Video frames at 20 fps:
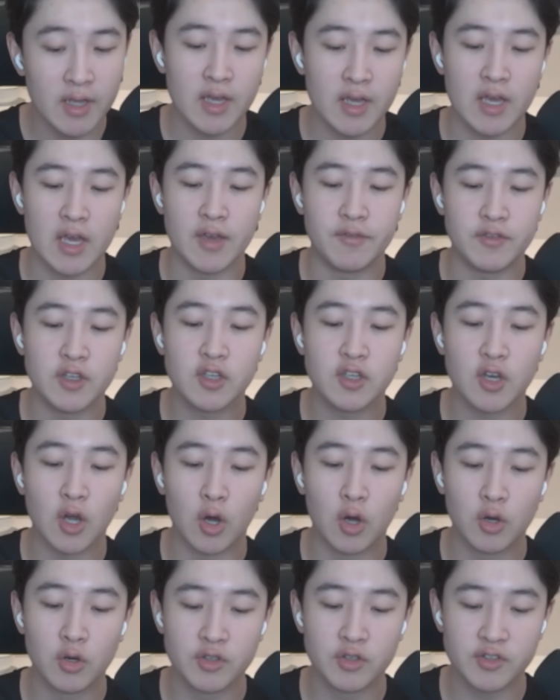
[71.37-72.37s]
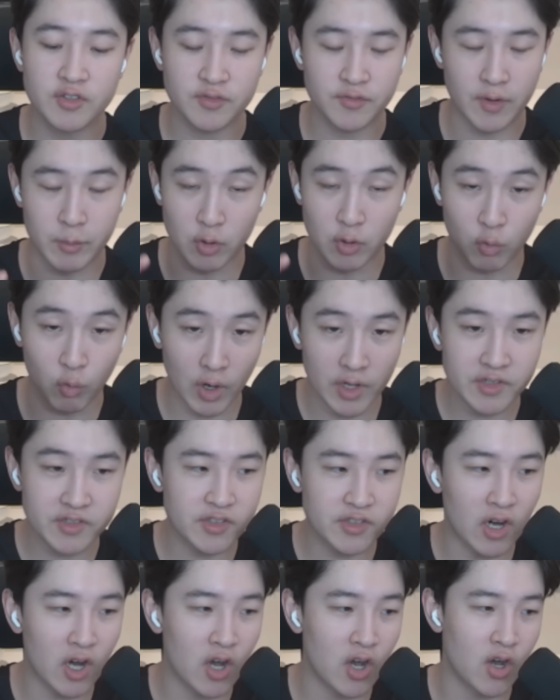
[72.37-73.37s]
if he goes from a
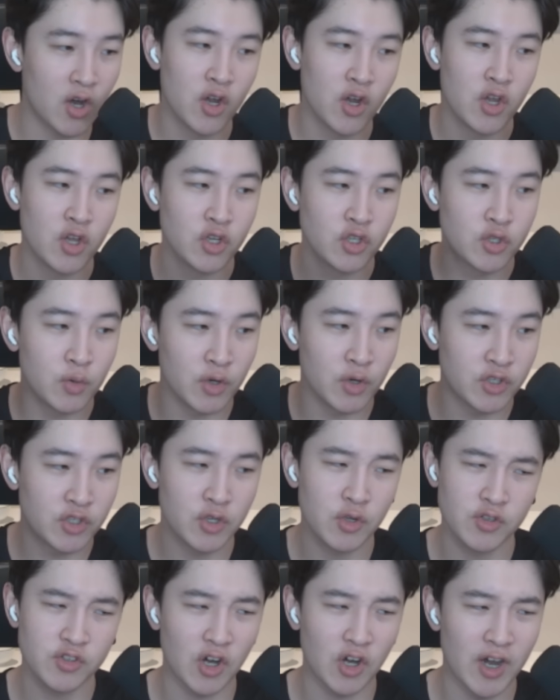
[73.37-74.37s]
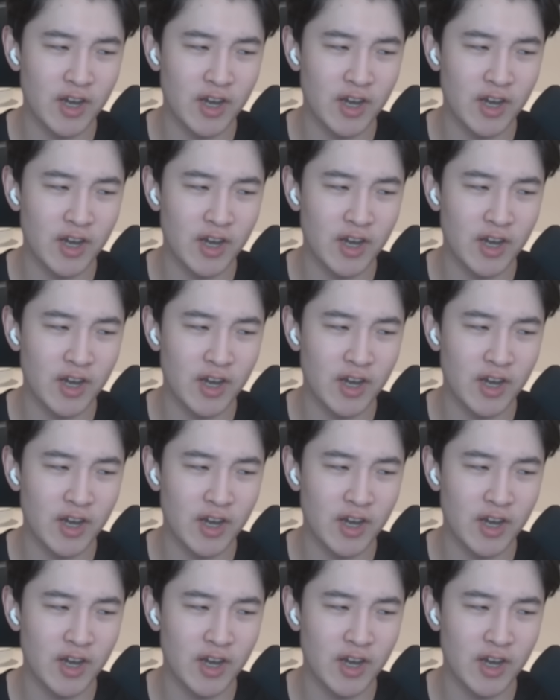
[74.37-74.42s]
1-star to a 2-star,